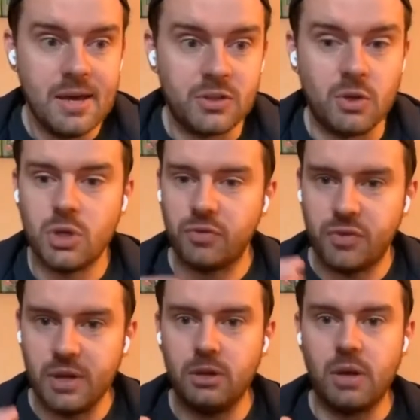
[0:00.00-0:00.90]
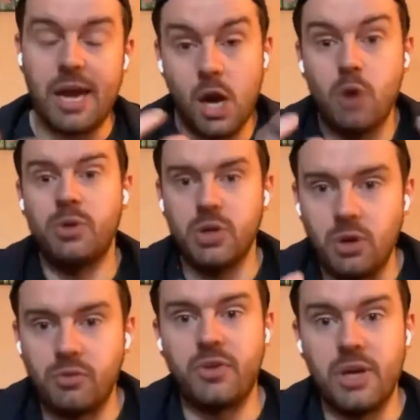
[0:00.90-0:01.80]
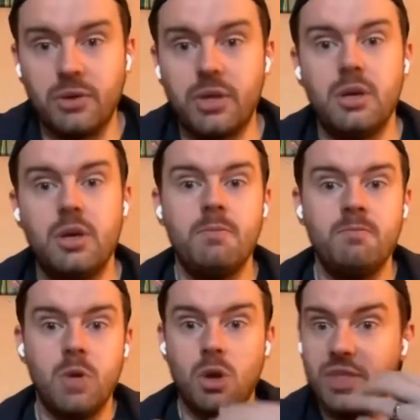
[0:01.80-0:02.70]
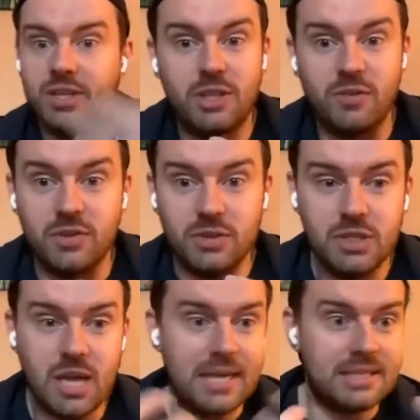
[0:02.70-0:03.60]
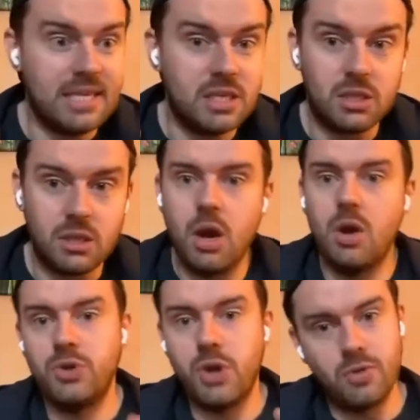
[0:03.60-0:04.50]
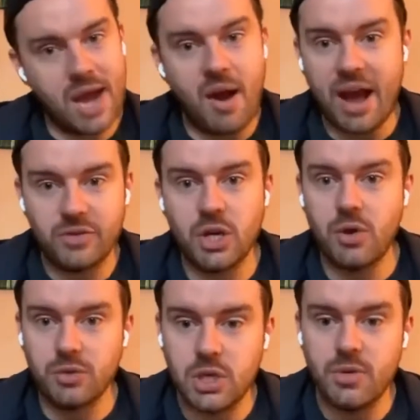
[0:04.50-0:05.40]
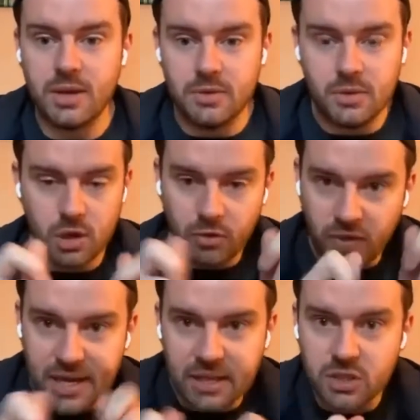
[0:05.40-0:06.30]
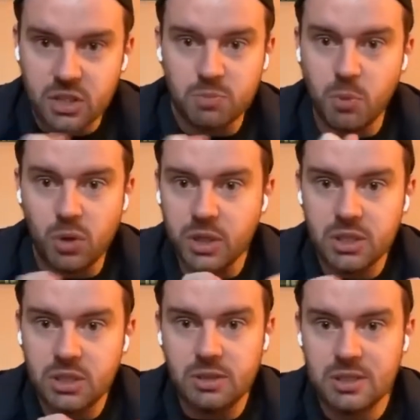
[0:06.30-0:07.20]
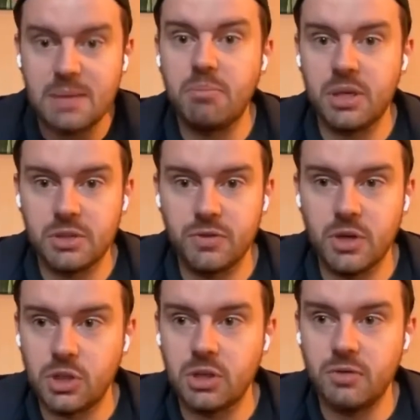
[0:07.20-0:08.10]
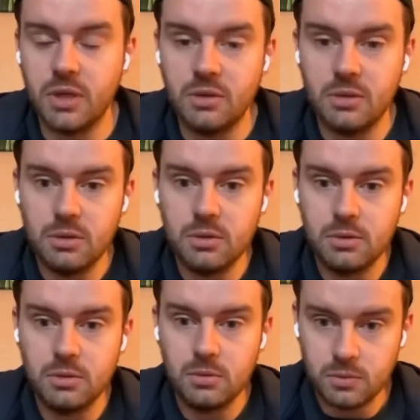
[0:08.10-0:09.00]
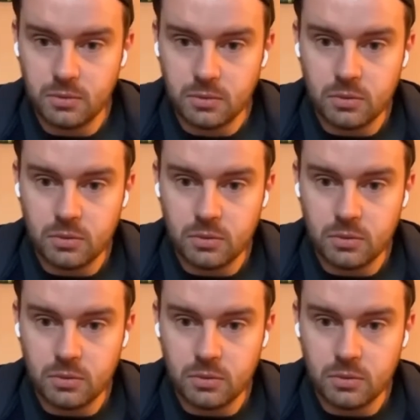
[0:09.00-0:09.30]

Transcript: So don't feel, I hope that you don't feel that, you know, this stuff is ideas. Oh, no, now I have to go and do it. You know, finding the smallest, simplest version of it.